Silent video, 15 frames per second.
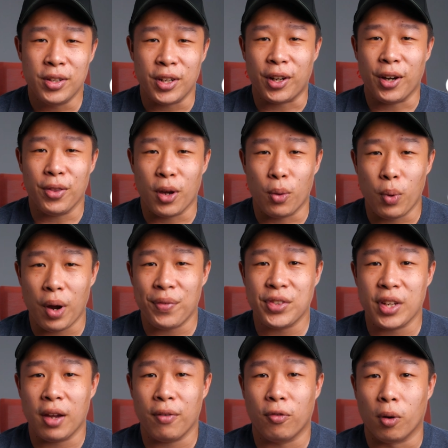Check out their
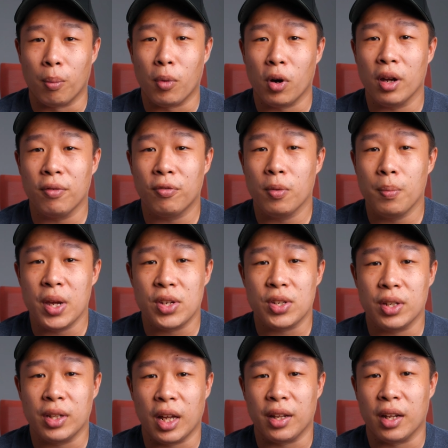website for more
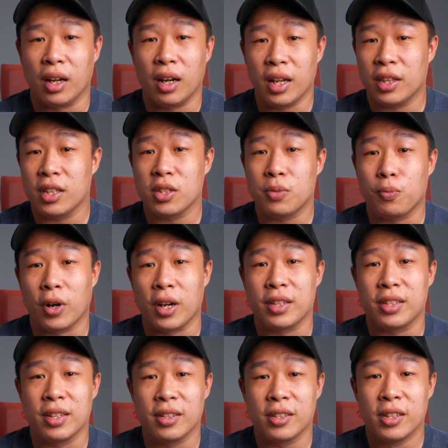information and their latest
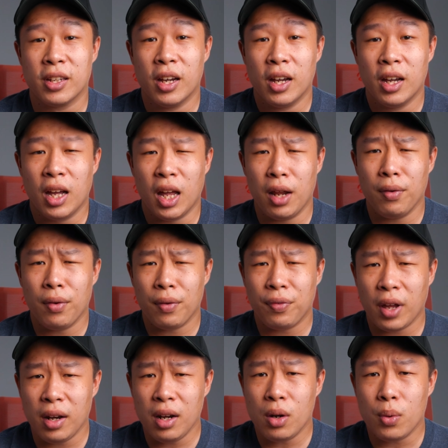prices, and if you
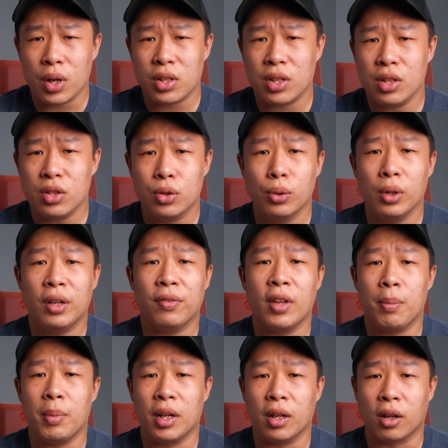have any questions, do leave
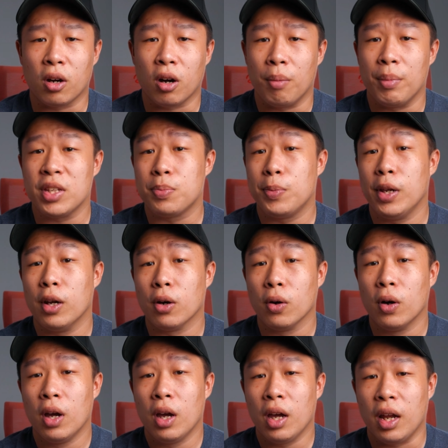them in the comments
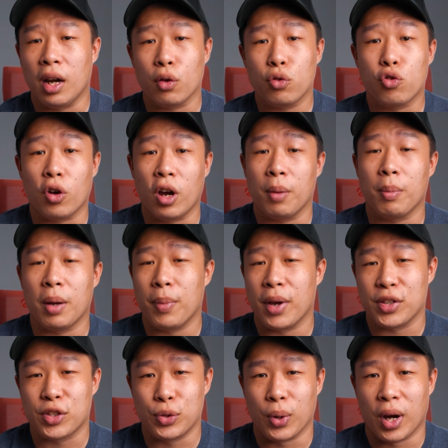below and I'll try my
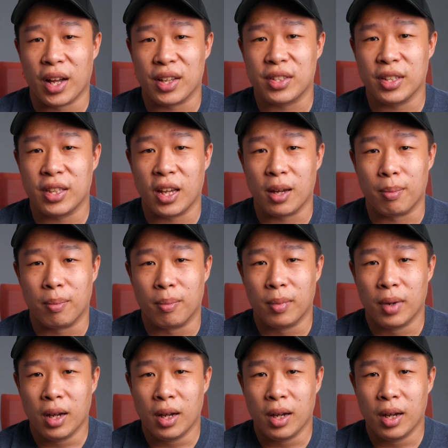best to answer them.